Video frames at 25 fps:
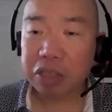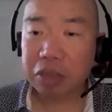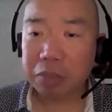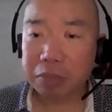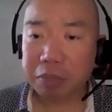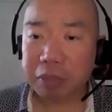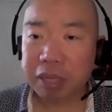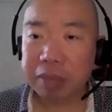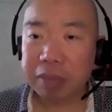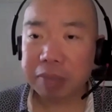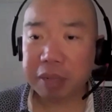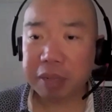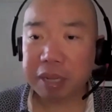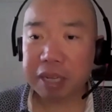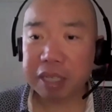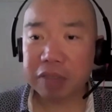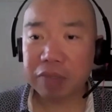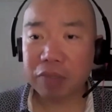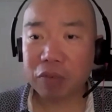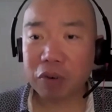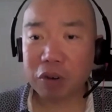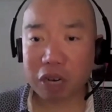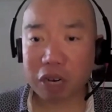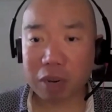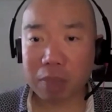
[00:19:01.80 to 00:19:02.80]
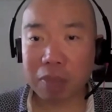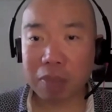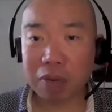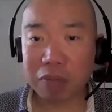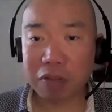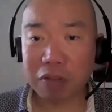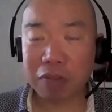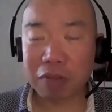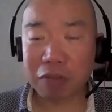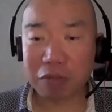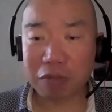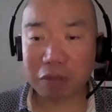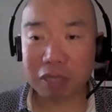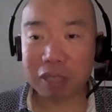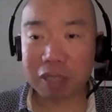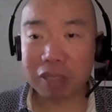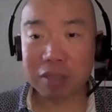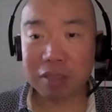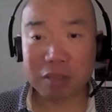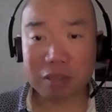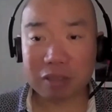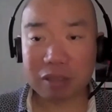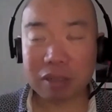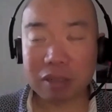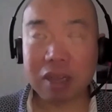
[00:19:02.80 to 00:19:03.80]
complete BS for a number of different
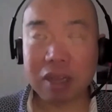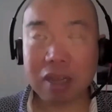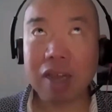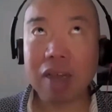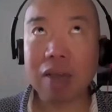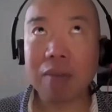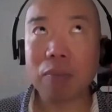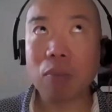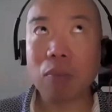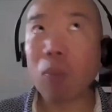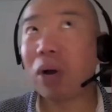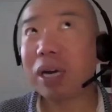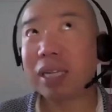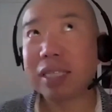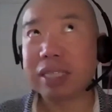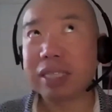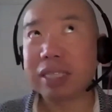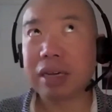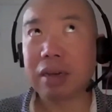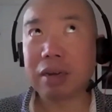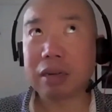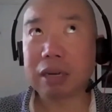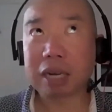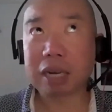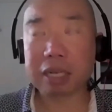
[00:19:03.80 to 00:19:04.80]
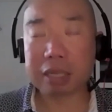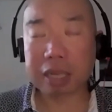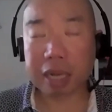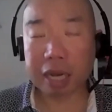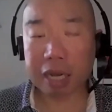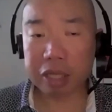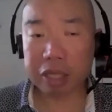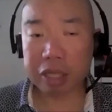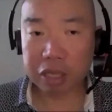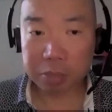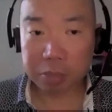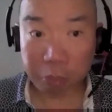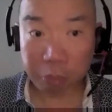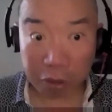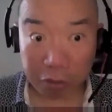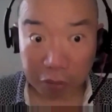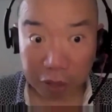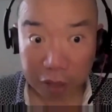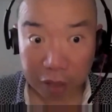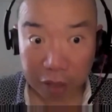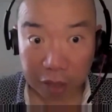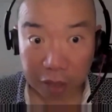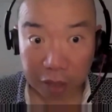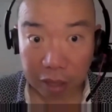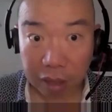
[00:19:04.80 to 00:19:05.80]
reasons. What is the alkaline diet? Just
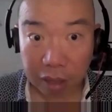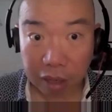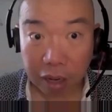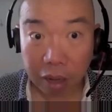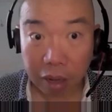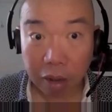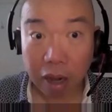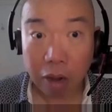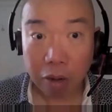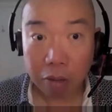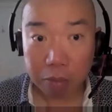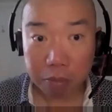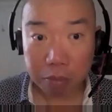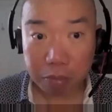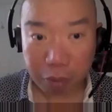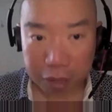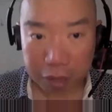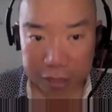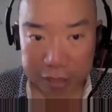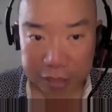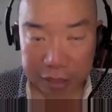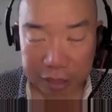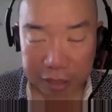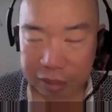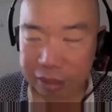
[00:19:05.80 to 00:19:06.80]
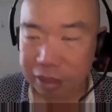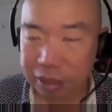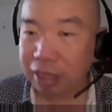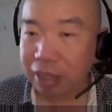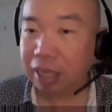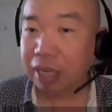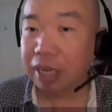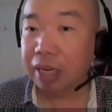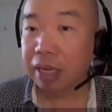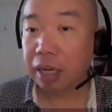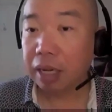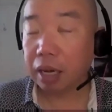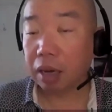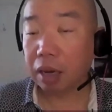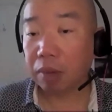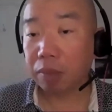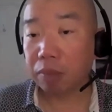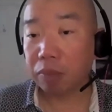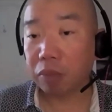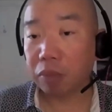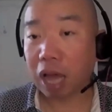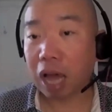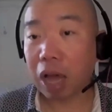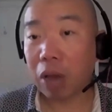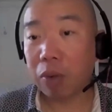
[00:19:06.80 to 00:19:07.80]
briefly, I'll see it.
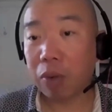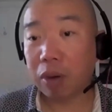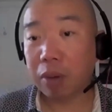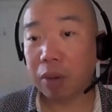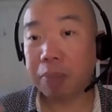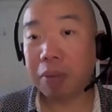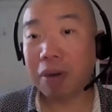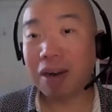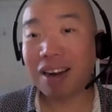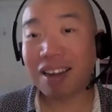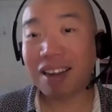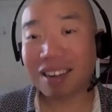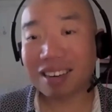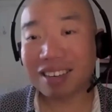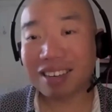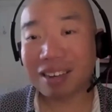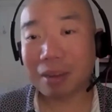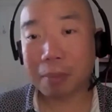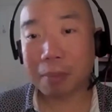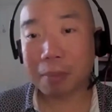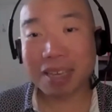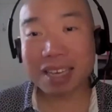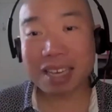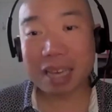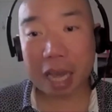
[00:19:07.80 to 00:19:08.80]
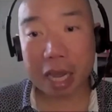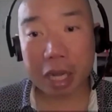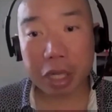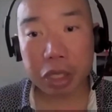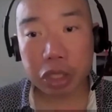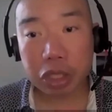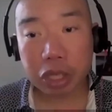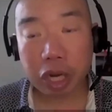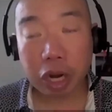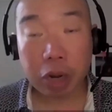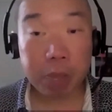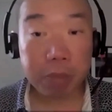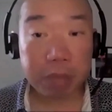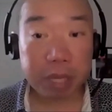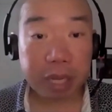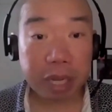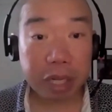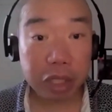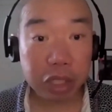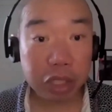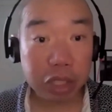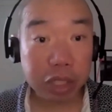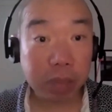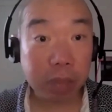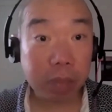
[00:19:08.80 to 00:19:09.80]
Our blood pH, our
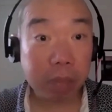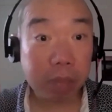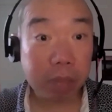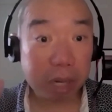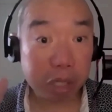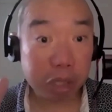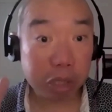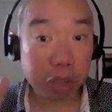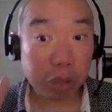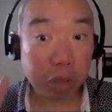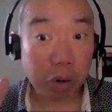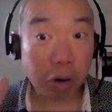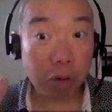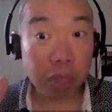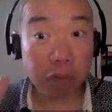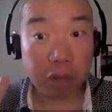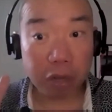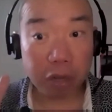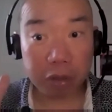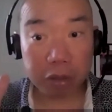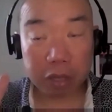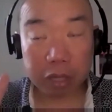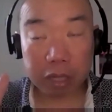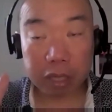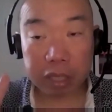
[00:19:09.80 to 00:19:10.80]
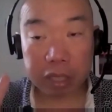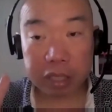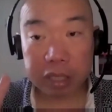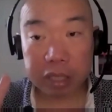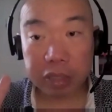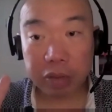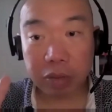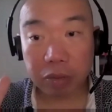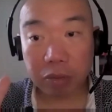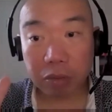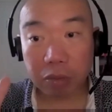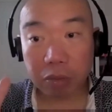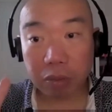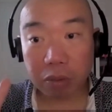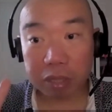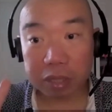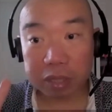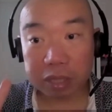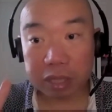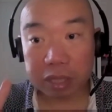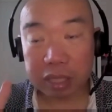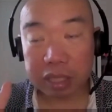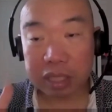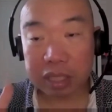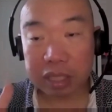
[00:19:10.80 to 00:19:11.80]
pH is a measure of alkalinity or
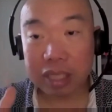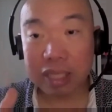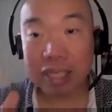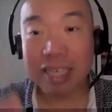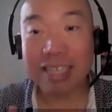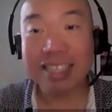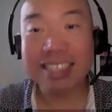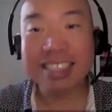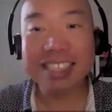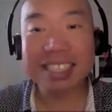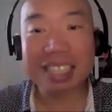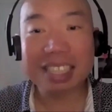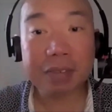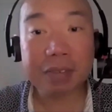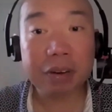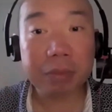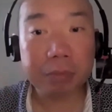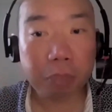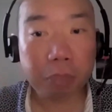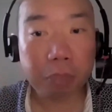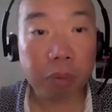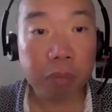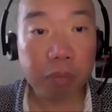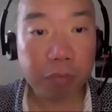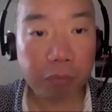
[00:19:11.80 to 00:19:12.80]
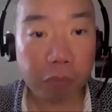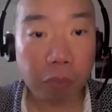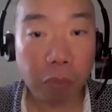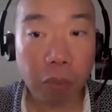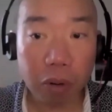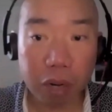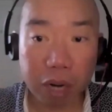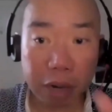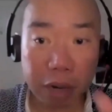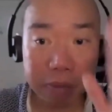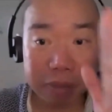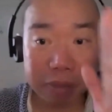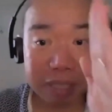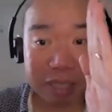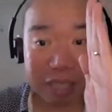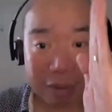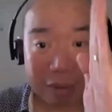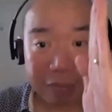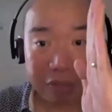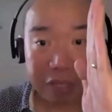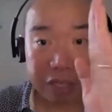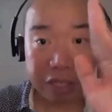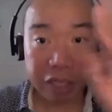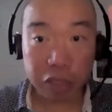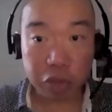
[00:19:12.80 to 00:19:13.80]
acidity, is 7.4. Now,
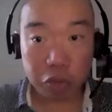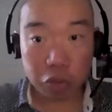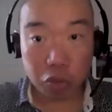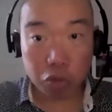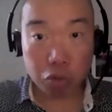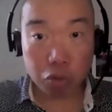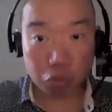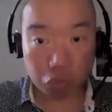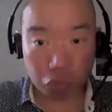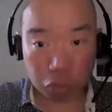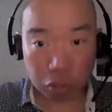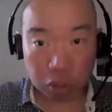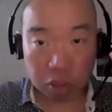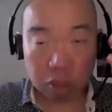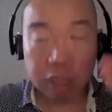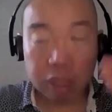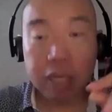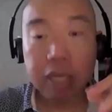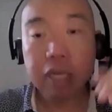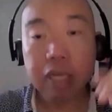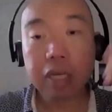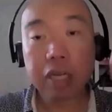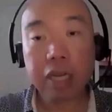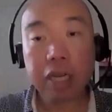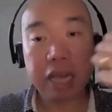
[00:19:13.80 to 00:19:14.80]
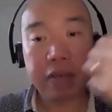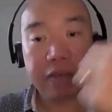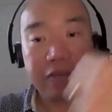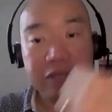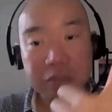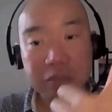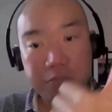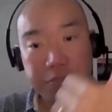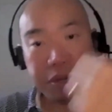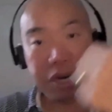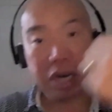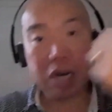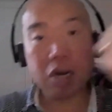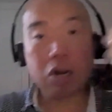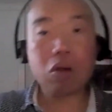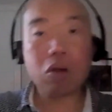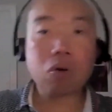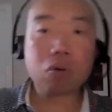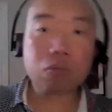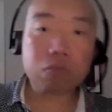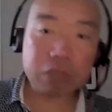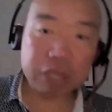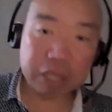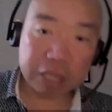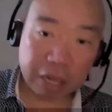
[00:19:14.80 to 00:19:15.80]
7 is neutral. If it's
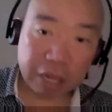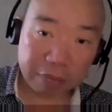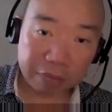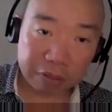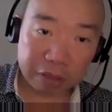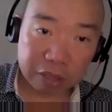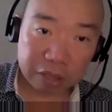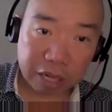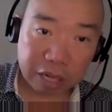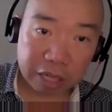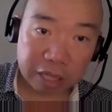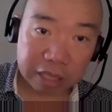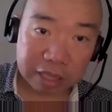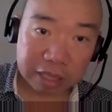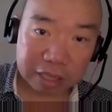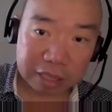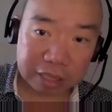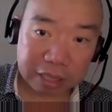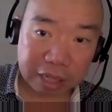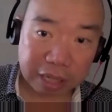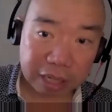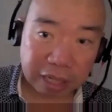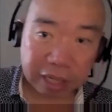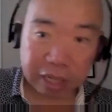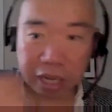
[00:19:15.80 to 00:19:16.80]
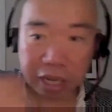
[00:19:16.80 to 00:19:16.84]
below 7, it is acidic.